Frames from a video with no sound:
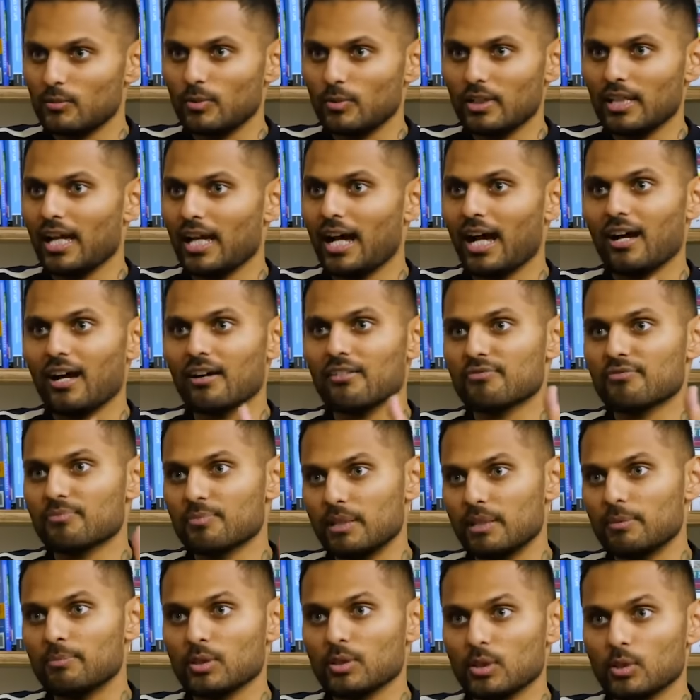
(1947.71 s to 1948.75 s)
We have
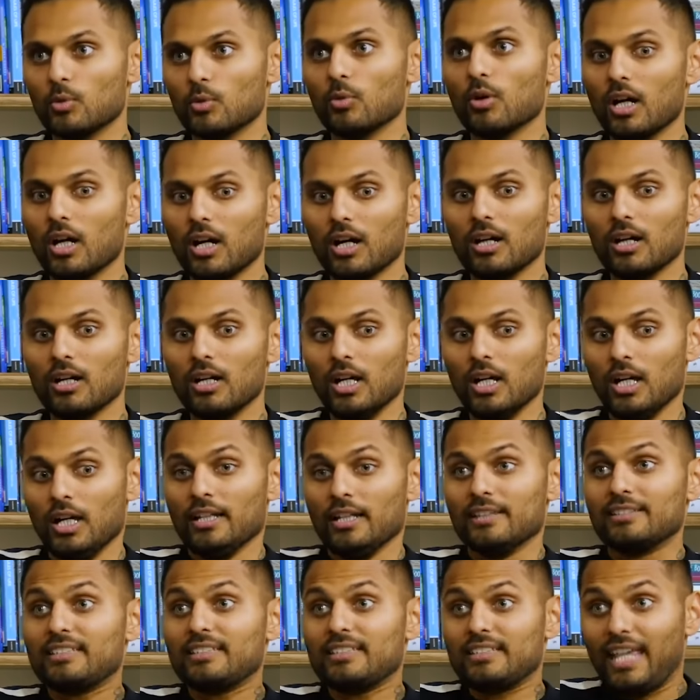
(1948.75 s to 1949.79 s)
people who are
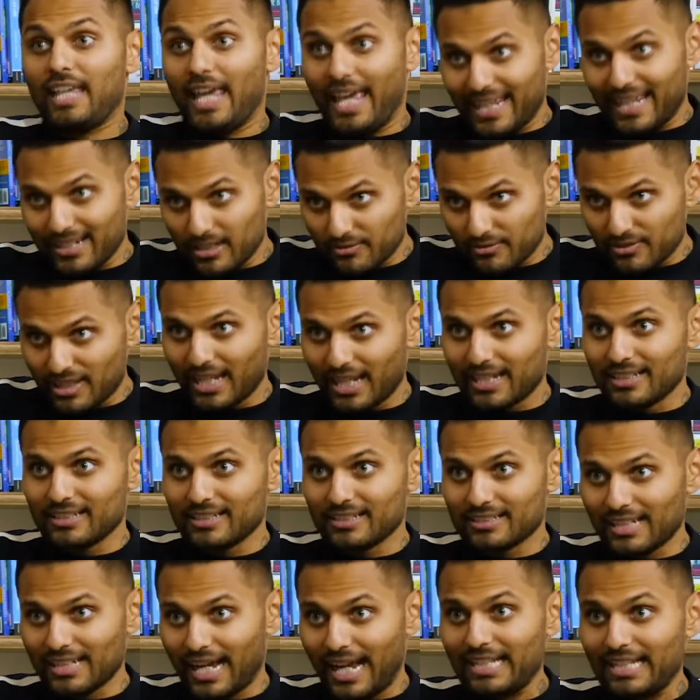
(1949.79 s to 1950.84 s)
scared of getting
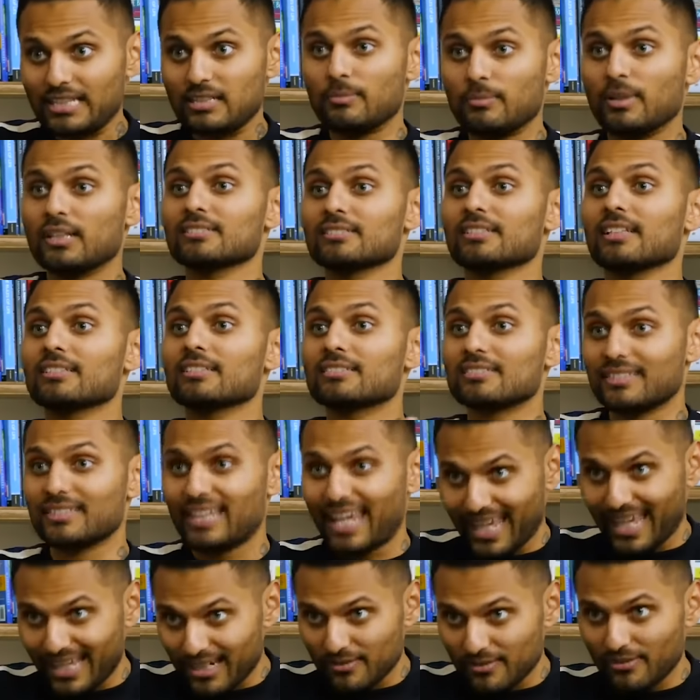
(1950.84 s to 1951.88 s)
attached because they're
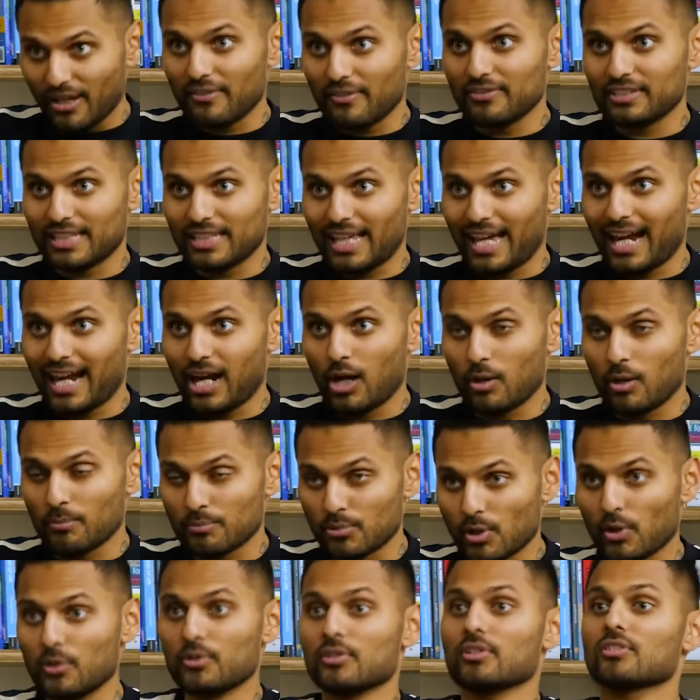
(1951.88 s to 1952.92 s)
scared of having their heart
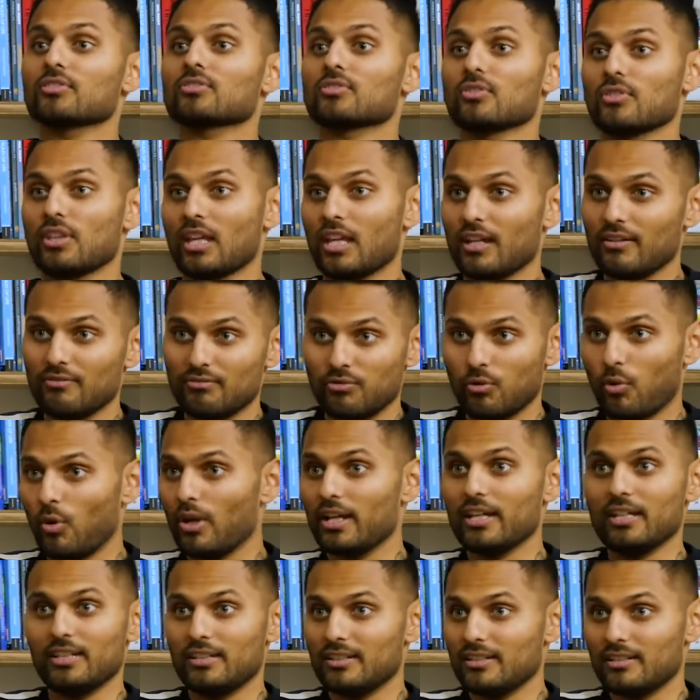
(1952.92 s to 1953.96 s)
broken, so they
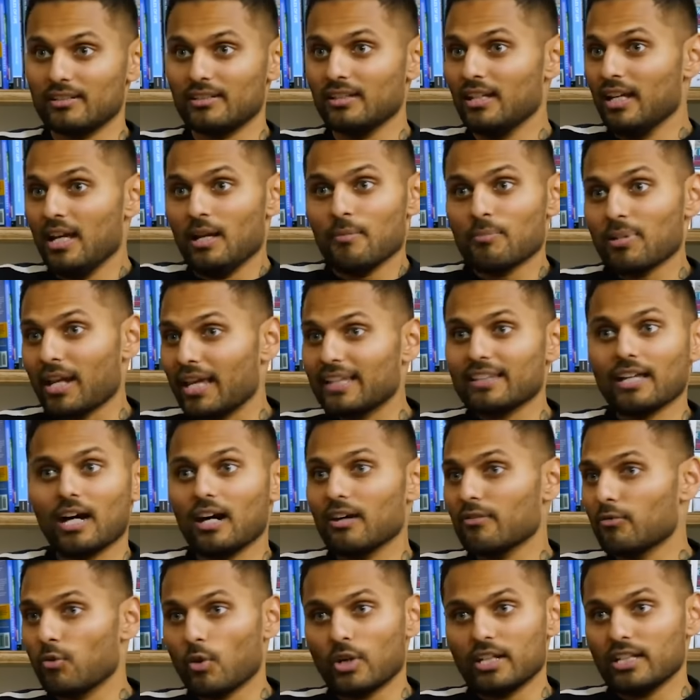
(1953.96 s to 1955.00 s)
avoid and play
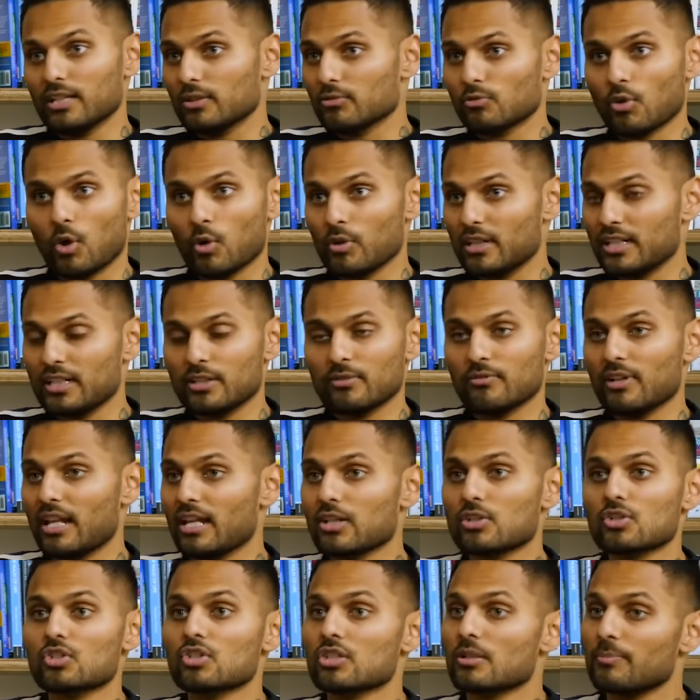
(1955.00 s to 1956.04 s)
that avoidant role in a
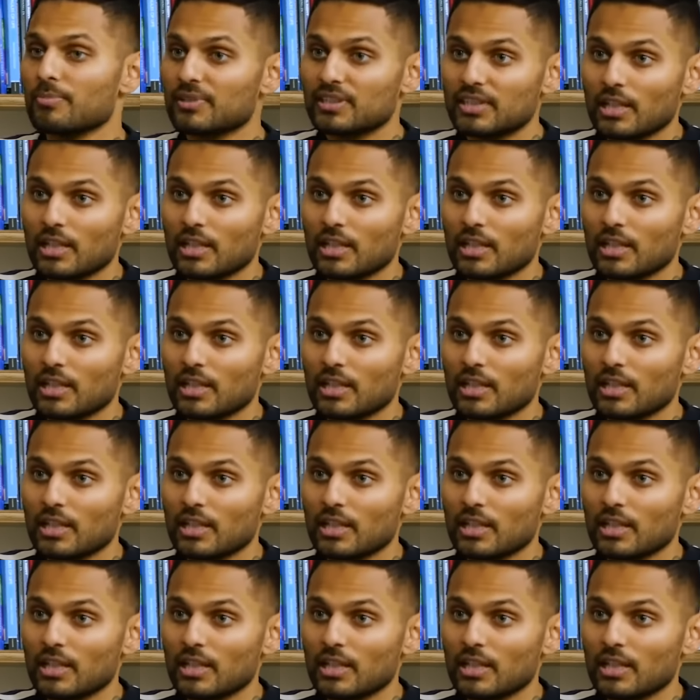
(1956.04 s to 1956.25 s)
relationship.